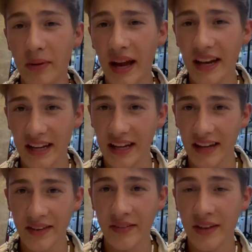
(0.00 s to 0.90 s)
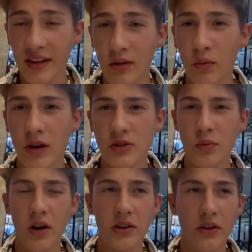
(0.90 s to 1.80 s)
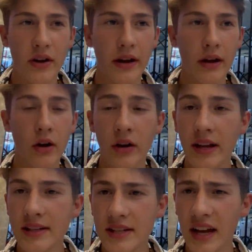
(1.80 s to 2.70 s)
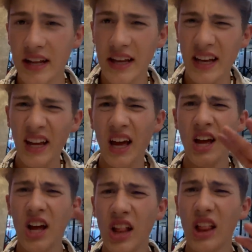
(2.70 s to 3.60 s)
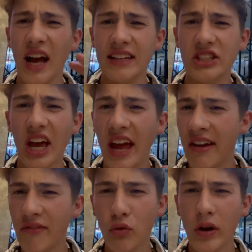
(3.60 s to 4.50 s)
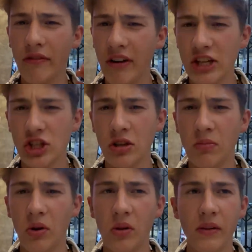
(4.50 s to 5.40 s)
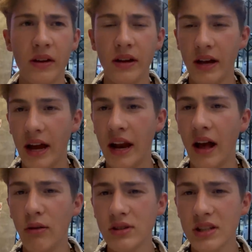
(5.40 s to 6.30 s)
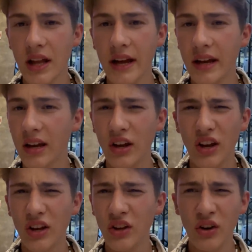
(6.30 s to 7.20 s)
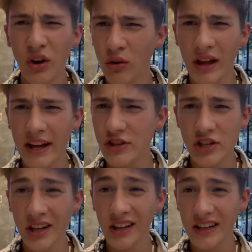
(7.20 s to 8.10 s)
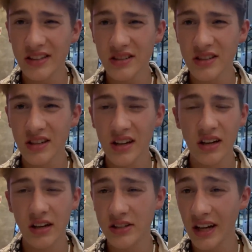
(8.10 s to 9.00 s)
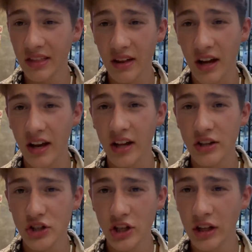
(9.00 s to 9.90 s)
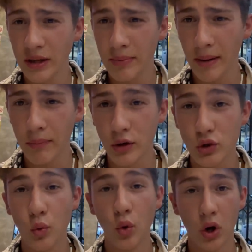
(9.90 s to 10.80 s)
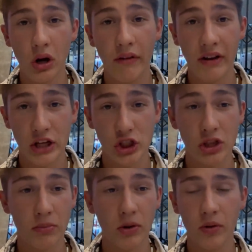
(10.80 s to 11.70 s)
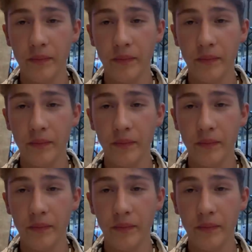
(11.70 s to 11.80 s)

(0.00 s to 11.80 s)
Benny was wondering, or he said he likes every vegetable. And I was like, you don't like chilies? Because I thought chili peppers were a vegetable.